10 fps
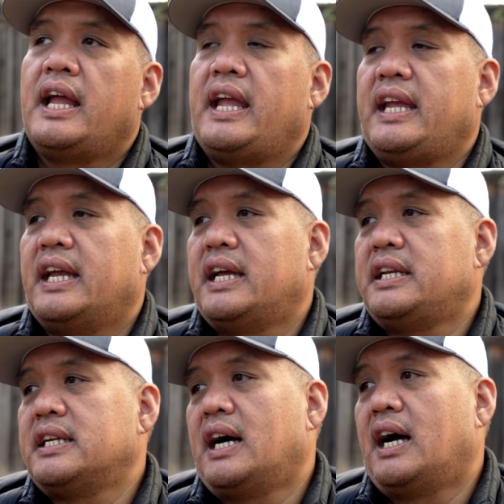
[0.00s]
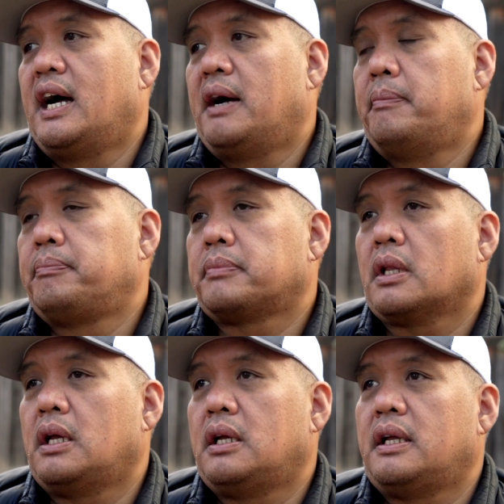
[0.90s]
And
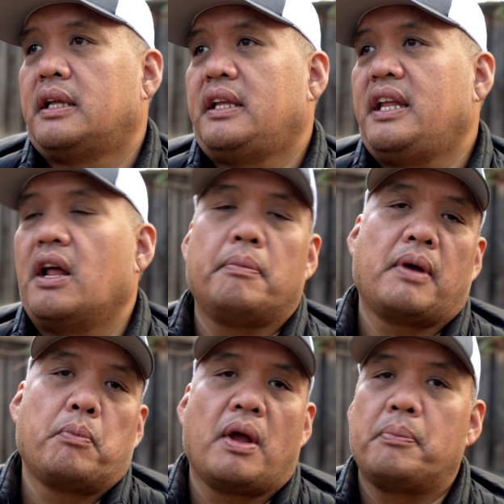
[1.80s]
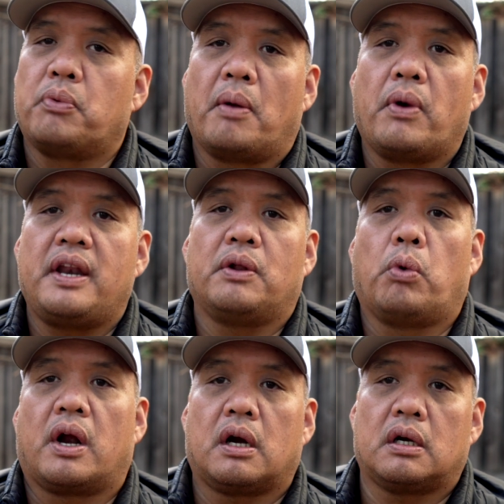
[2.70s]
I'm ready to
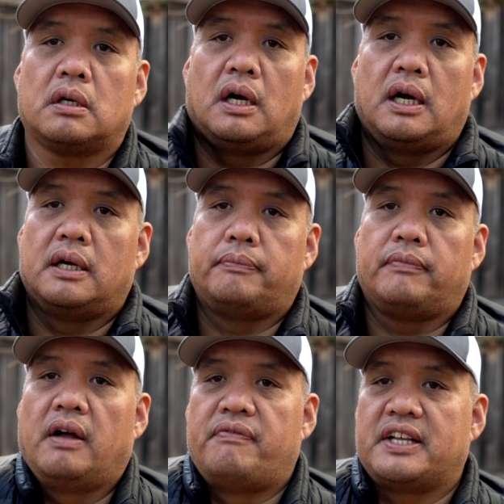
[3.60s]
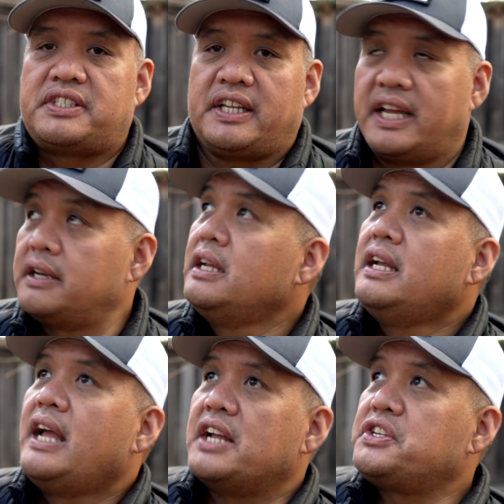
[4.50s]
wear a vest again.
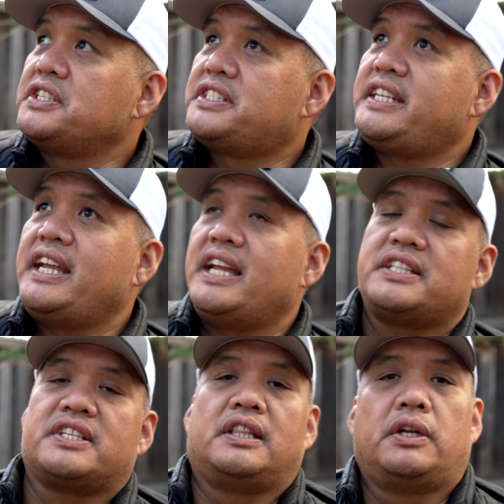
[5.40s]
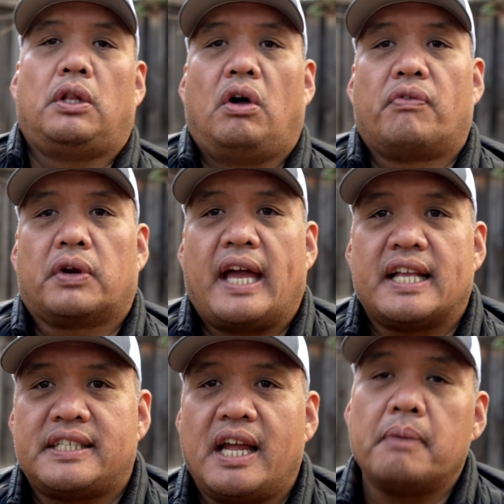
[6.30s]
As you can see, it's a little
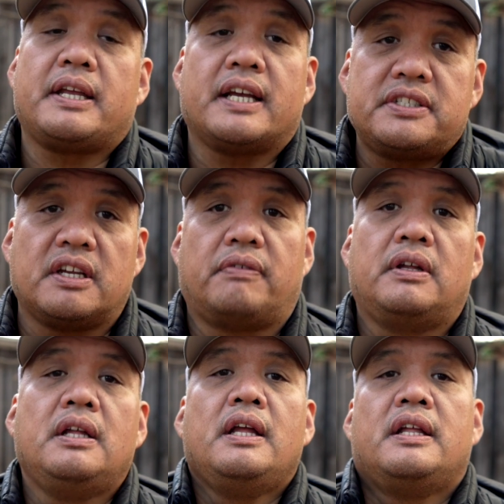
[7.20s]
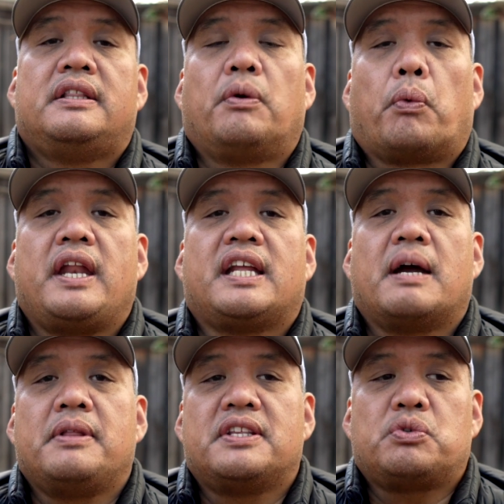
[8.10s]
overcast now because of the rain
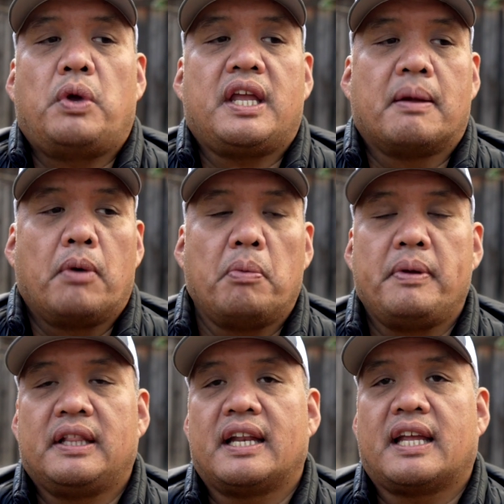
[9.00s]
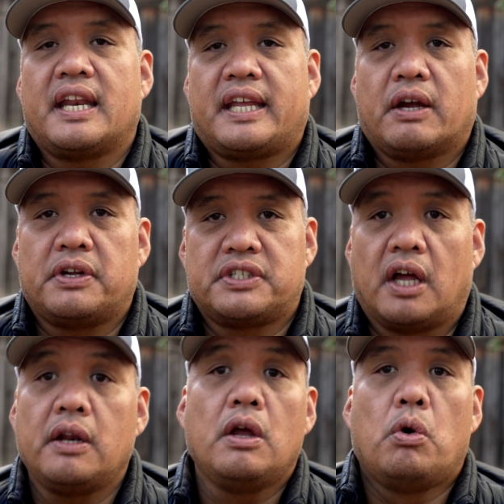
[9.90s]
coming this week. I'm hoping that kind of carries
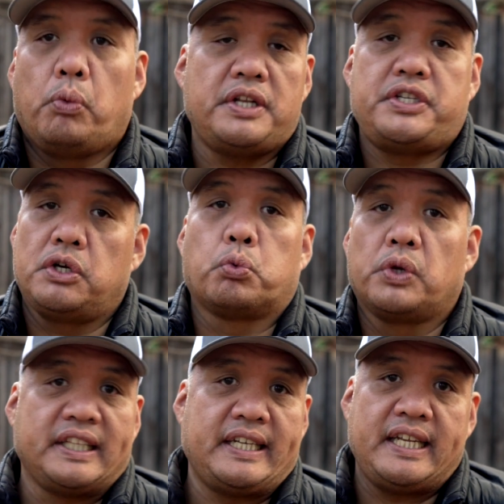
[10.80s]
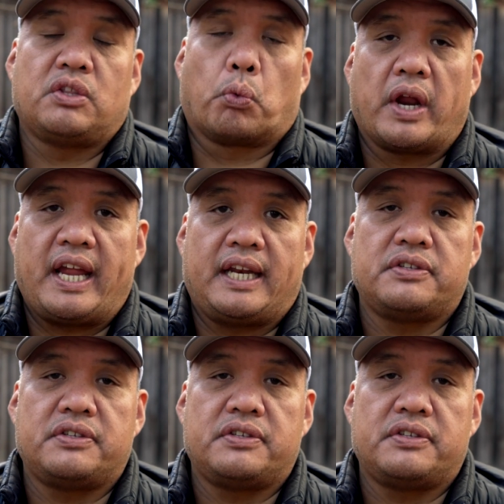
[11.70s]
on. We do really need the rain.